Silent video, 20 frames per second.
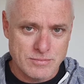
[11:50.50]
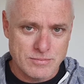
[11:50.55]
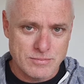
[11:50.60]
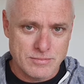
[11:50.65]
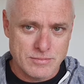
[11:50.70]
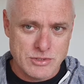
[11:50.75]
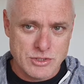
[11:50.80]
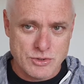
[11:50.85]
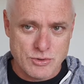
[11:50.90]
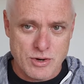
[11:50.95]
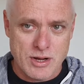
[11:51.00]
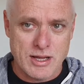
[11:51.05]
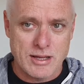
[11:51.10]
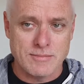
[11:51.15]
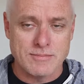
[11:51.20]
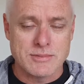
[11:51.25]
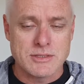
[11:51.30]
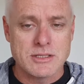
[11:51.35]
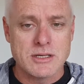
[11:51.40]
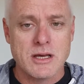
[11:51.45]

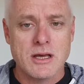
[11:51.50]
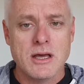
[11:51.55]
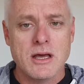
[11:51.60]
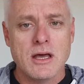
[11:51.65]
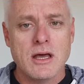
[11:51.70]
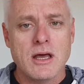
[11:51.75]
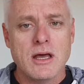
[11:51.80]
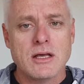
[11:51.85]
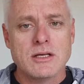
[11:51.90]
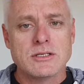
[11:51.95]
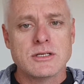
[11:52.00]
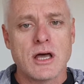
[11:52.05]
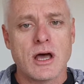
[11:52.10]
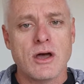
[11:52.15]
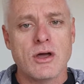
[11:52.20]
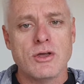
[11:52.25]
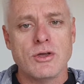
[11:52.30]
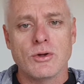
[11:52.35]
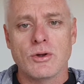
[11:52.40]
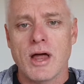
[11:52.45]
streams. So
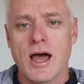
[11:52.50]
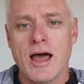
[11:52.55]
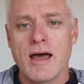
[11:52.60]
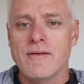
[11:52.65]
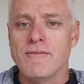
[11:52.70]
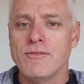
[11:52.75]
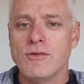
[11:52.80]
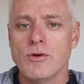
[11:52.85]
you'll have